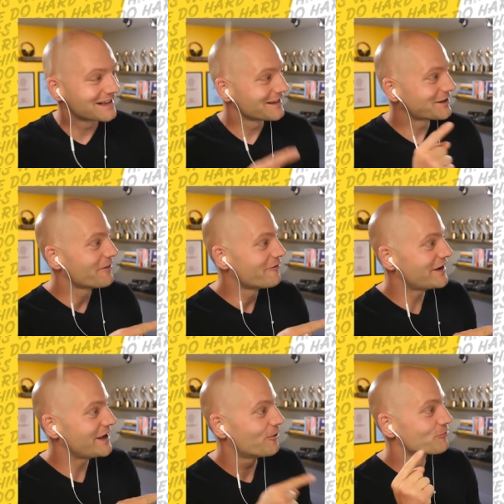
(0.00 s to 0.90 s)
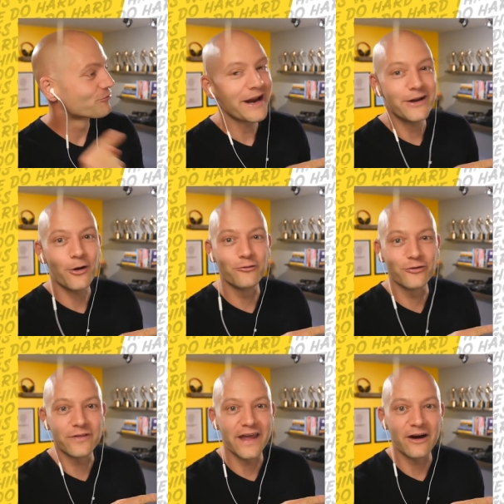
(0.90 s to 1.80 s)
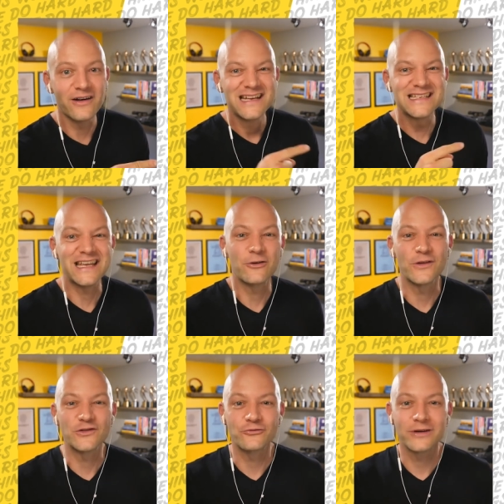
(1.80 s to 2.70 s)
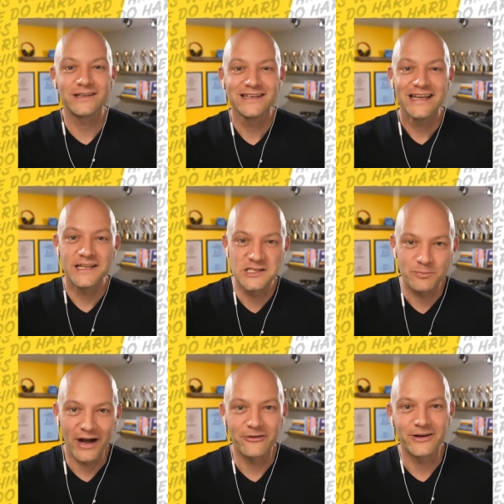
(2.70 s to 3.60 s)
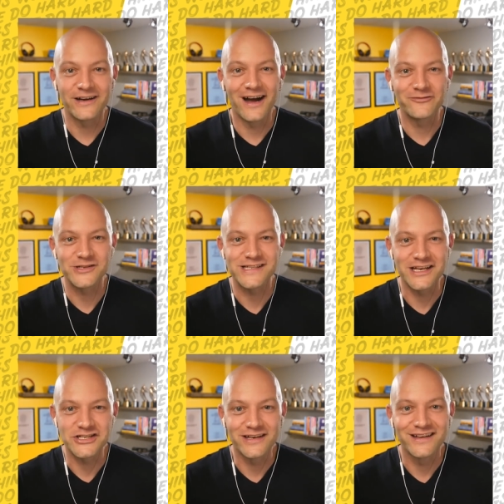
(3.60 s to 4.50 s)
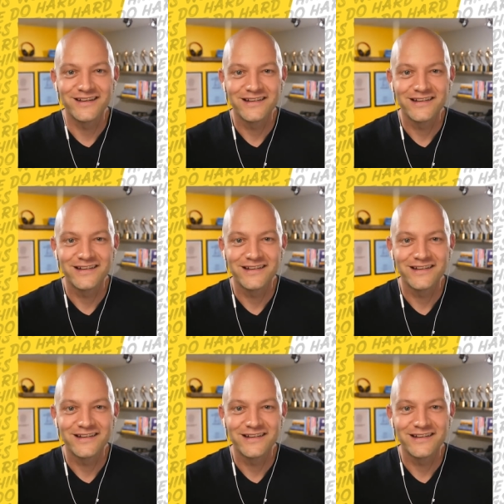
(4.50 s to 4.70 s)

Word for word: Click on the video right over there to hear this real, inspiring conversation.